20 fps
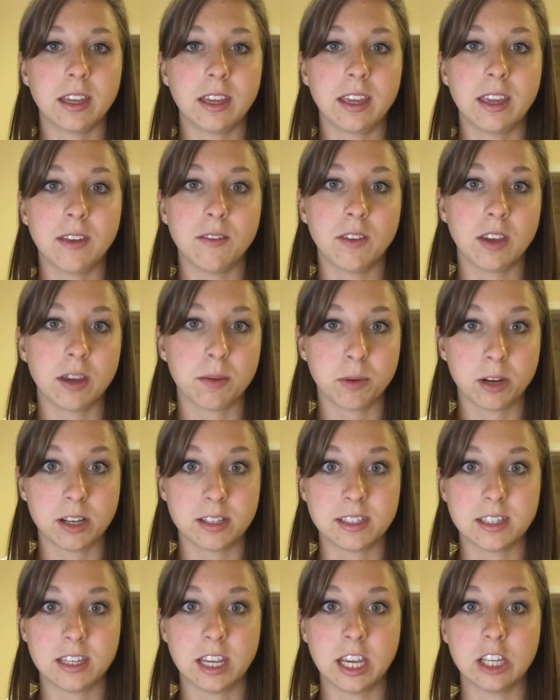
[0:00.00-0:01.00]
giving a
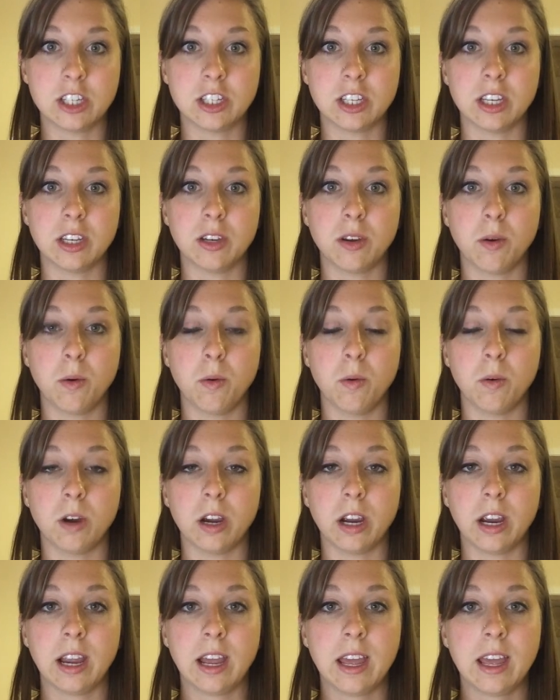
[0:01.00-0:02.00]
presentation,
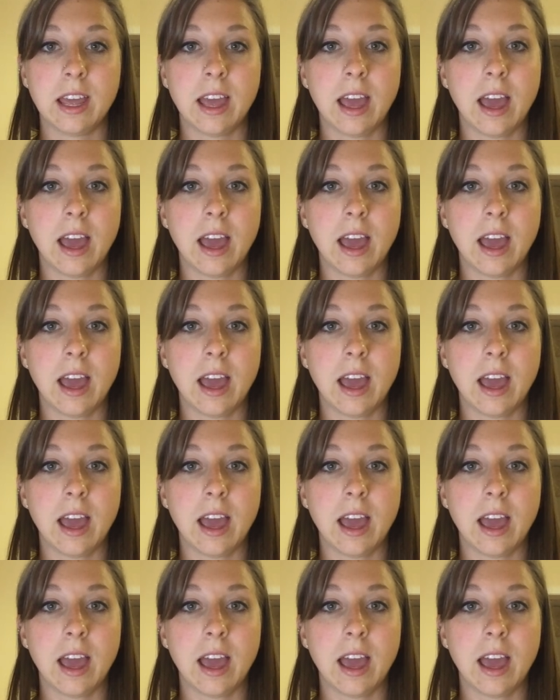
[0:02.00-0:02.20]
or